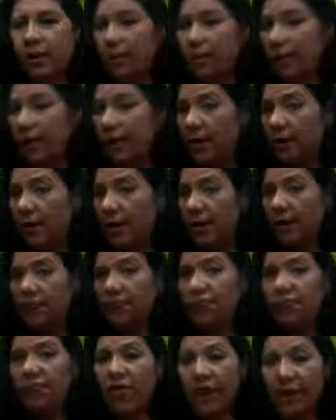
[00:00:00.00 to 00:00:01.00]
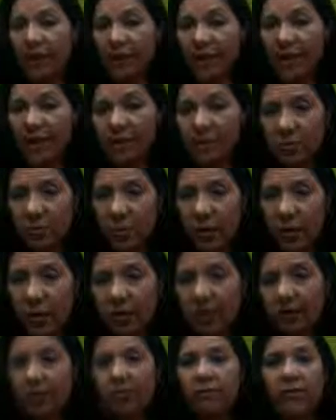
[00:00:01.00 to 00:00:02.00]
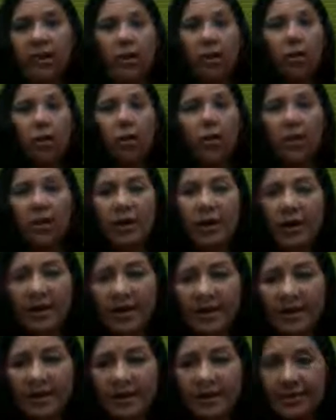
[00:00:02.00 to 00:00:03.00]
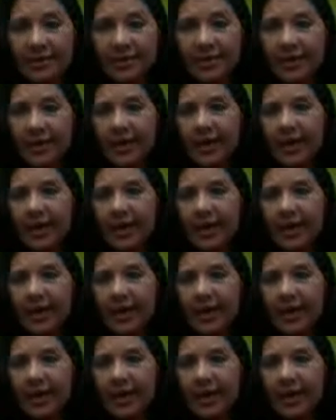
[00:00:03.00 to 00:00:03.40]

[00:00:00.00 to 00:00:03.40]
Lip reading: becoming very transparent, very organized,